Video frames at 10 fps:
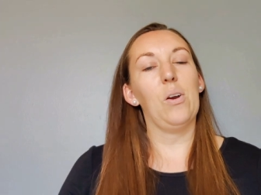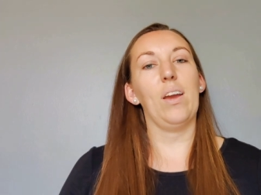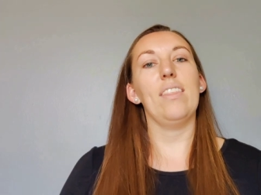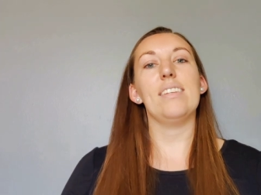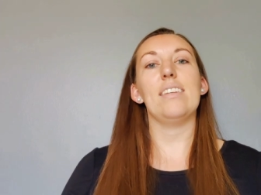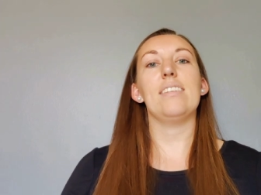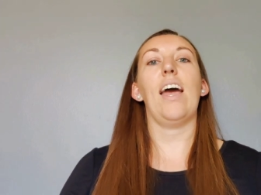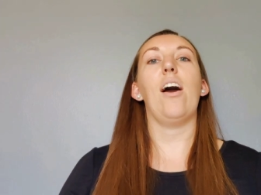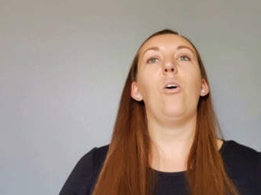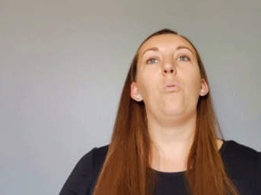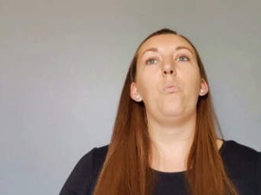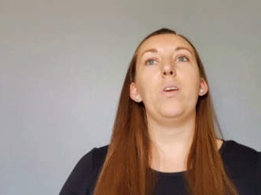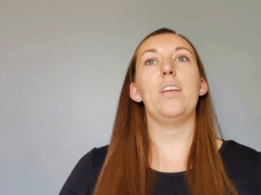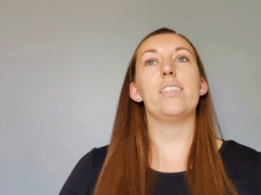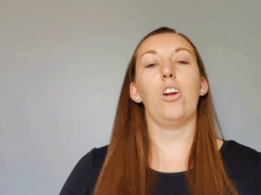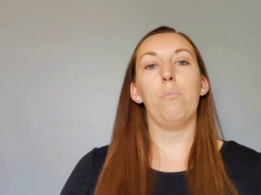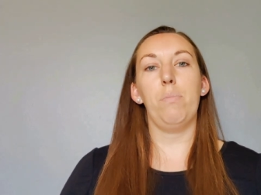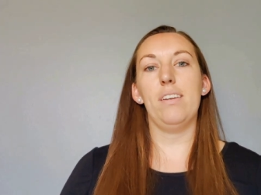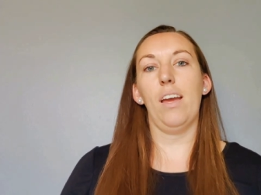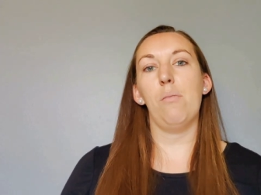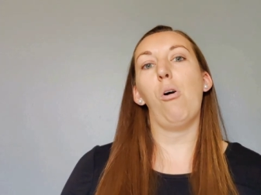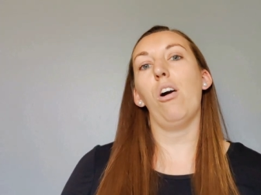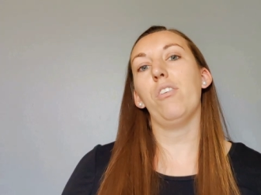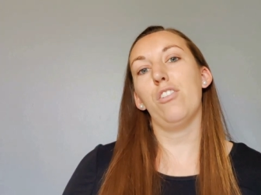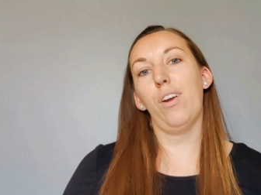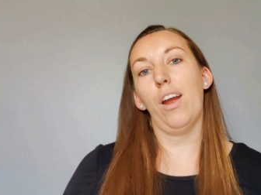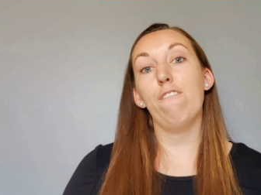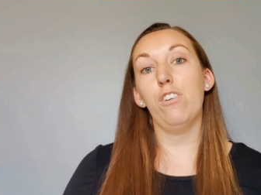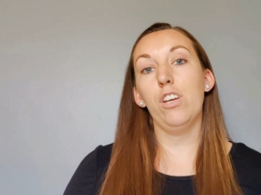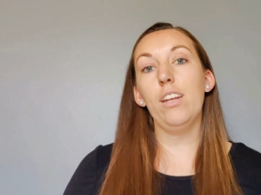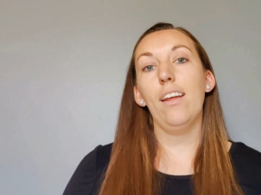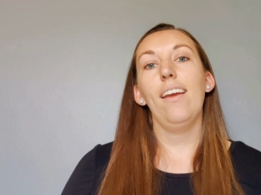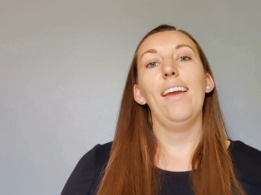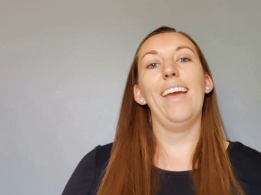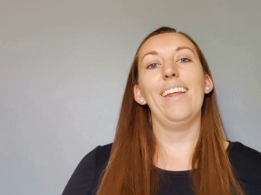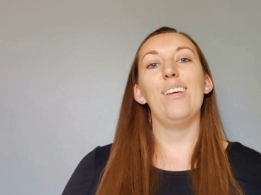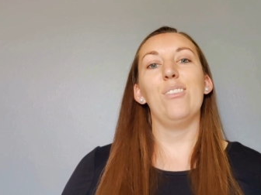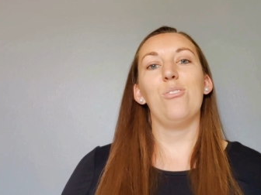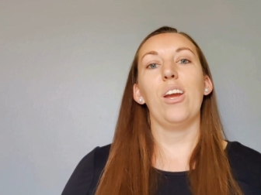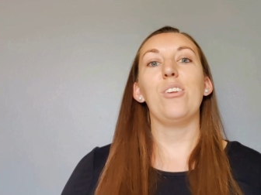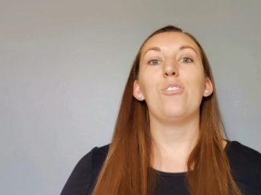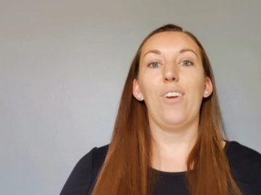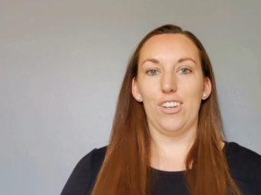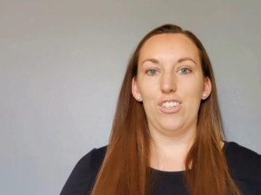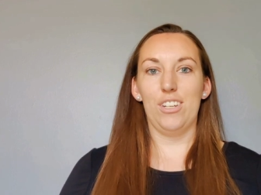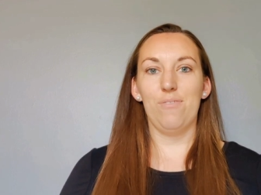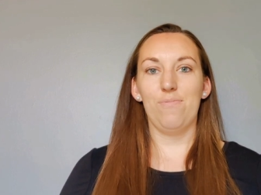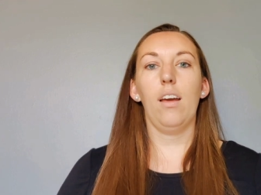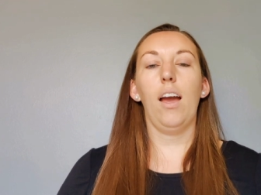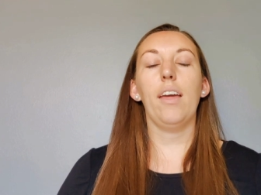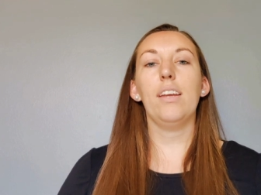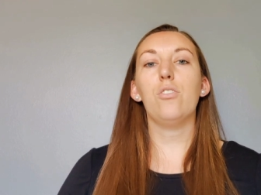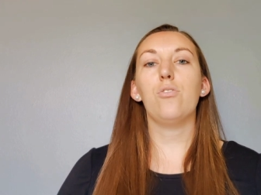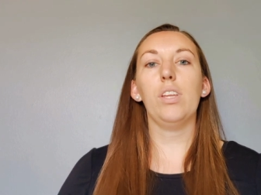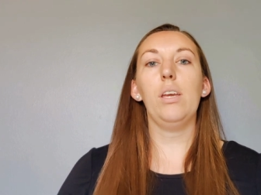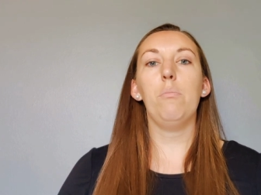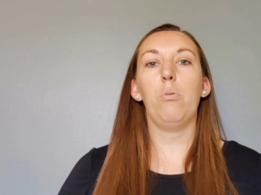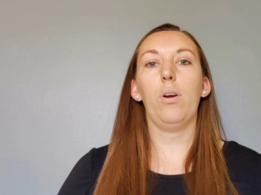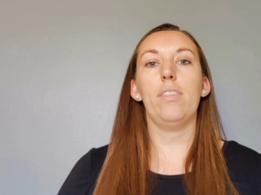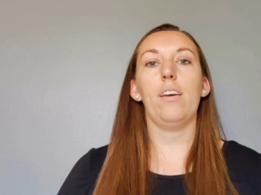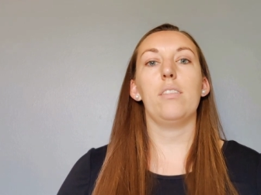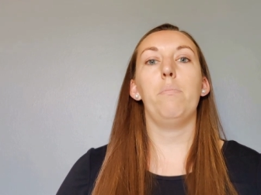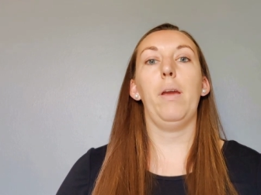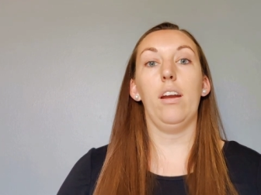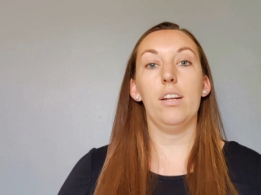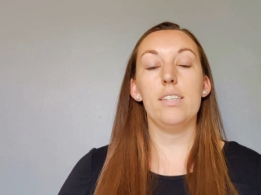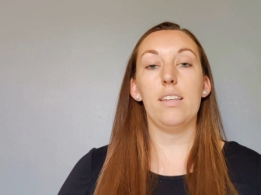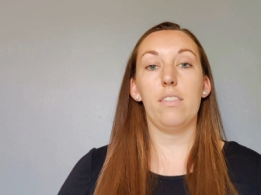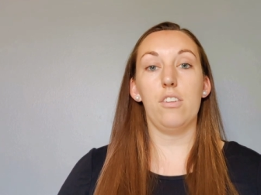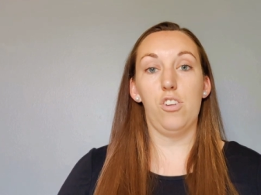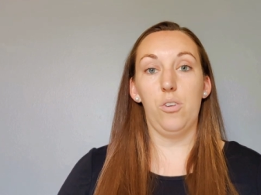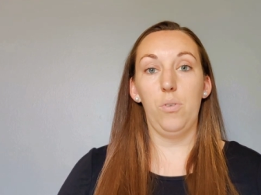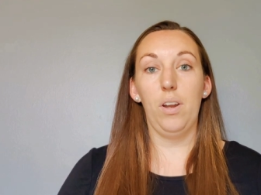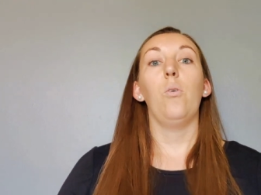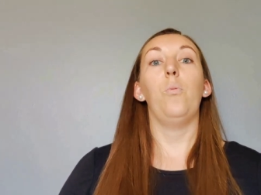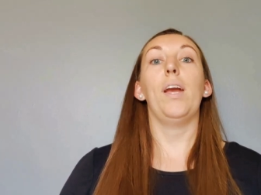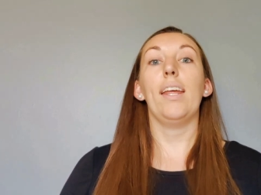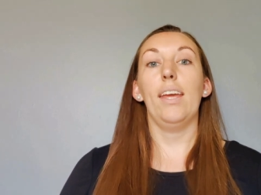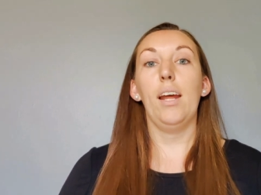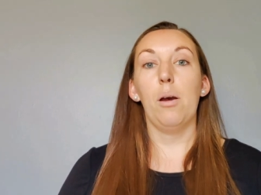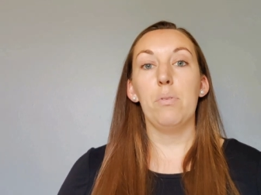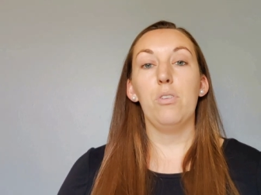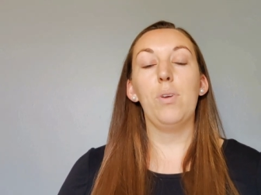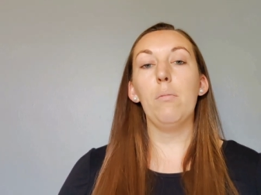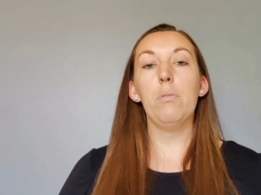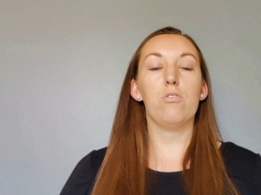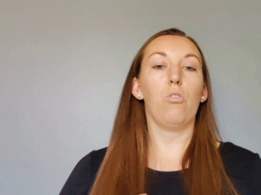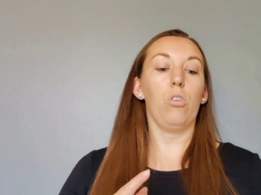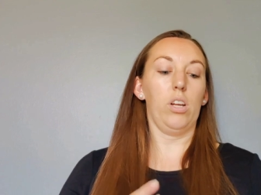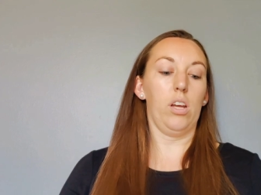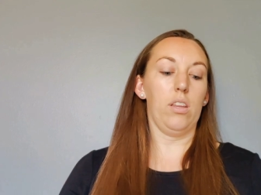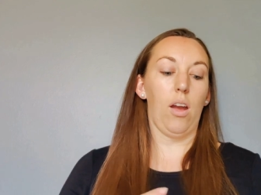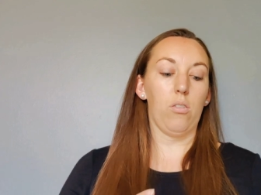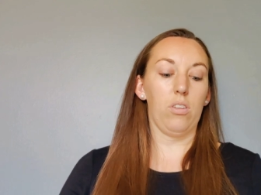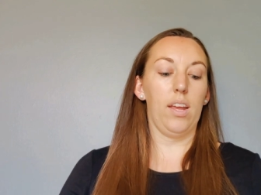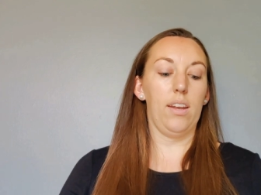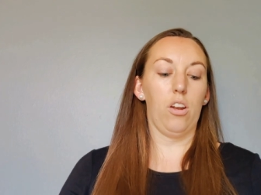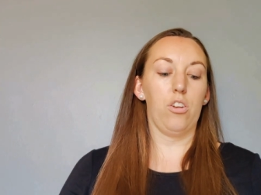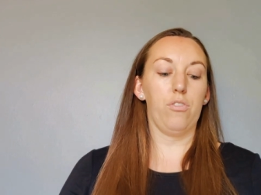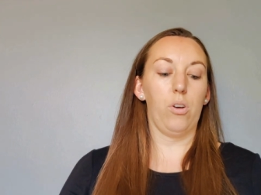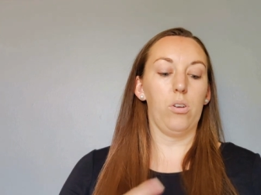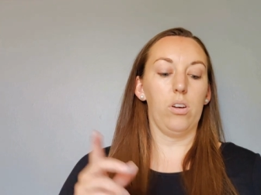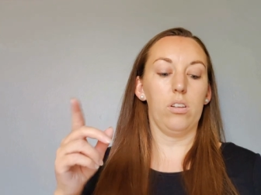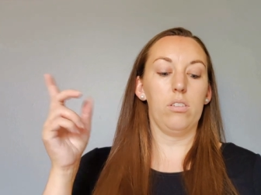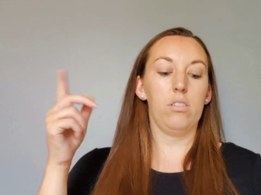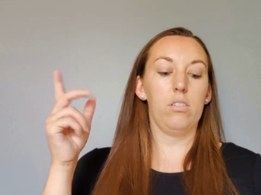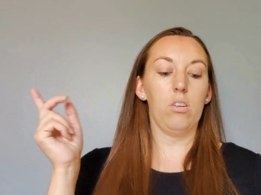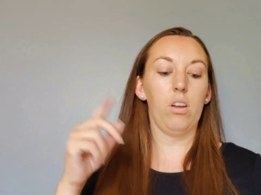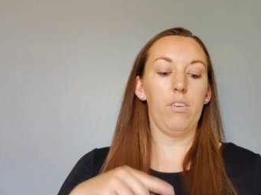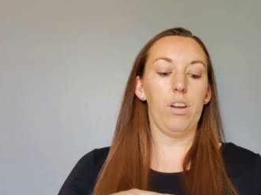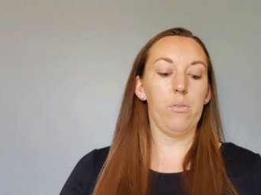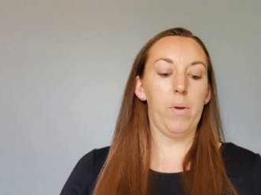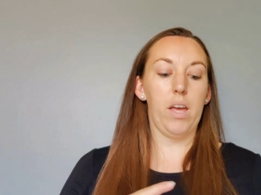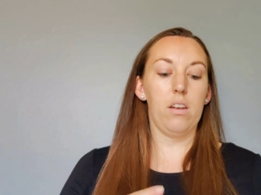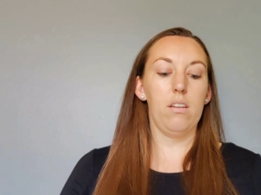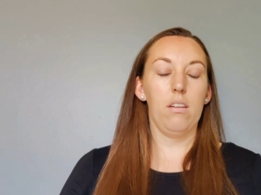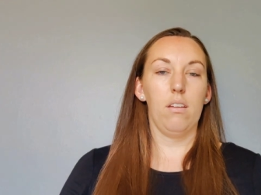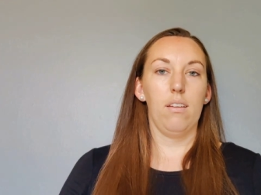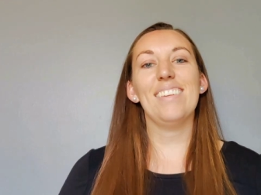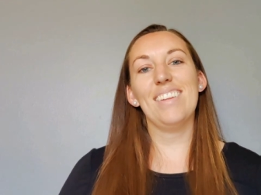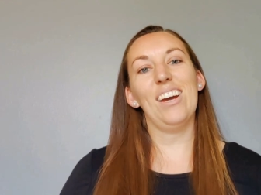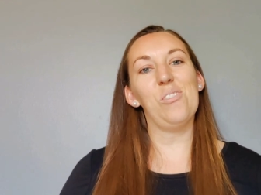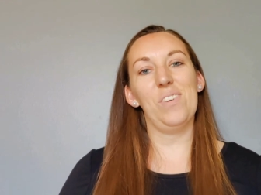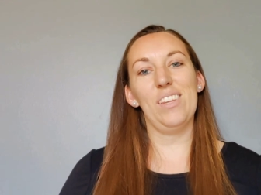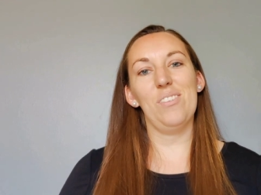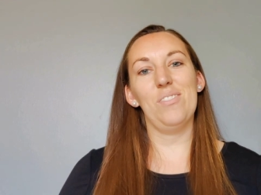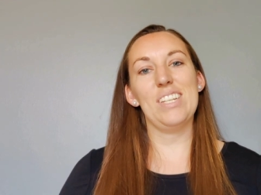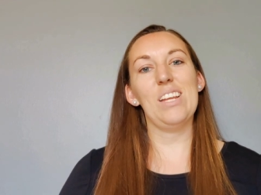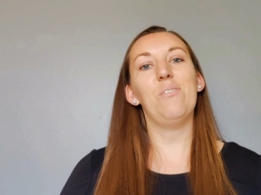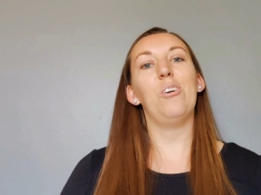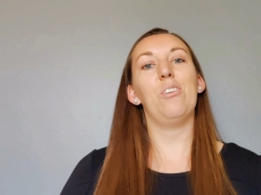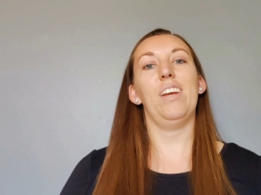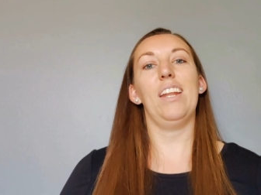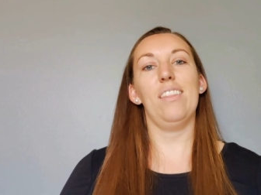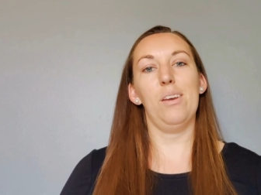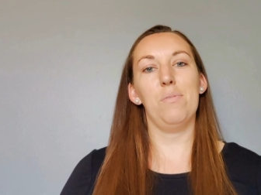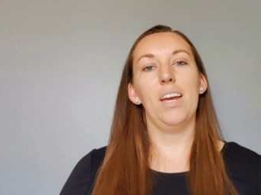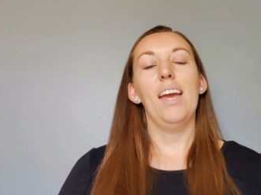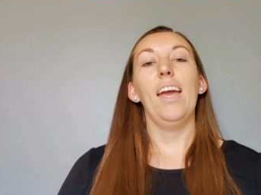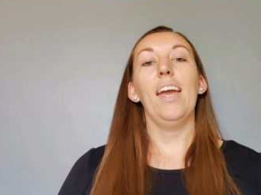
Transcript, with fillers: Okay, this is how we start bedtime off on the right foot and in the right direction. I think it's really important that the parents set the tone. We got to get up. You can't be scrolling on the couch, laying down on your phone, going, go get ready for bed. That's not helping them. That's not motivating them.